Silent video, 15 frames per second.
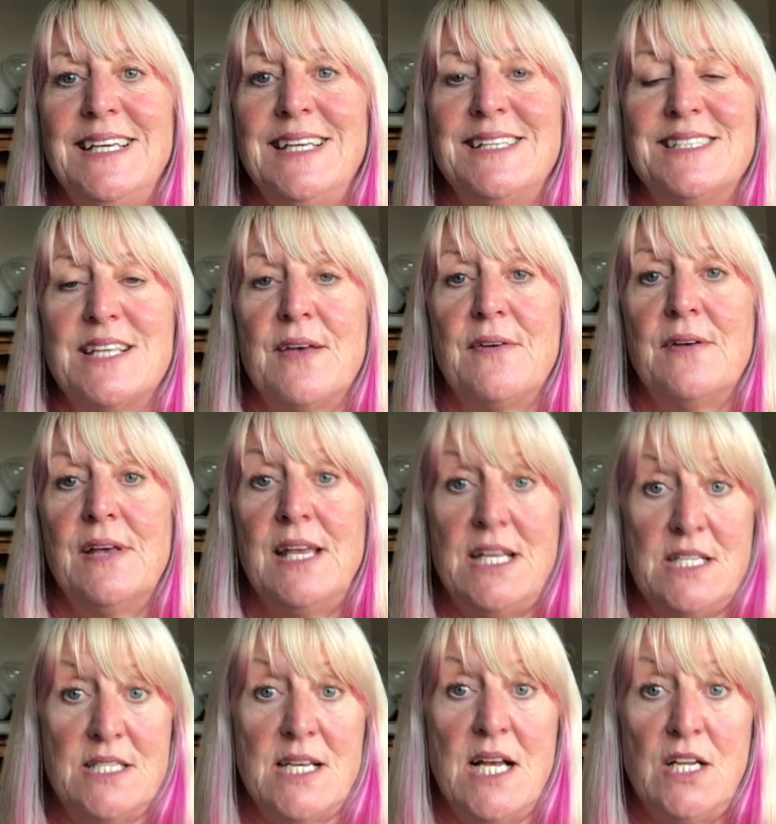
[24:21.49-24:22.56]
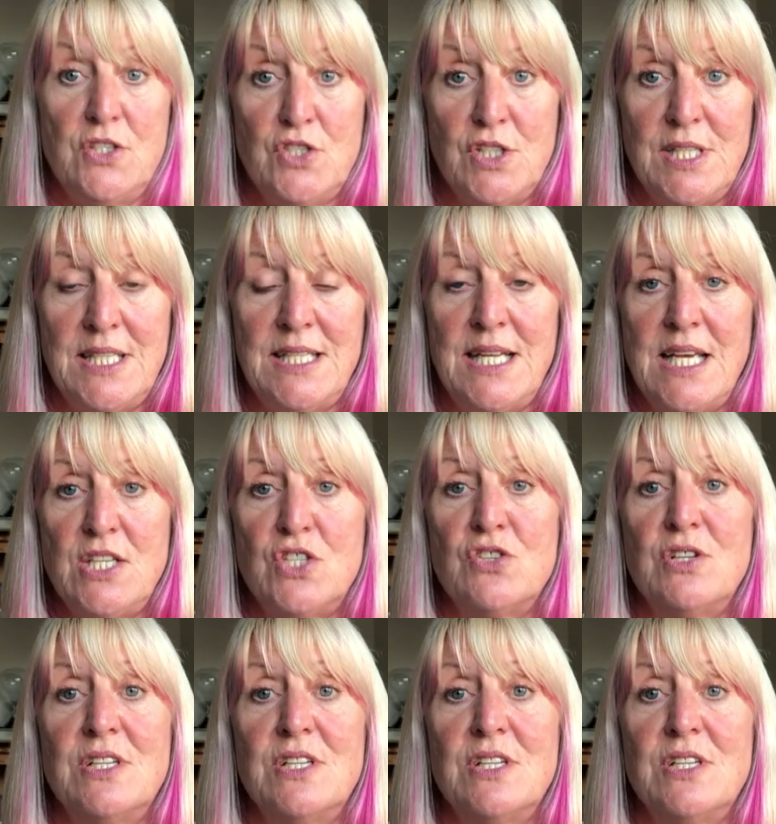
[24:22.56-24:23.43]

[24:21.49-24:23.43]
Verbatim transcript: is intelligent in nature.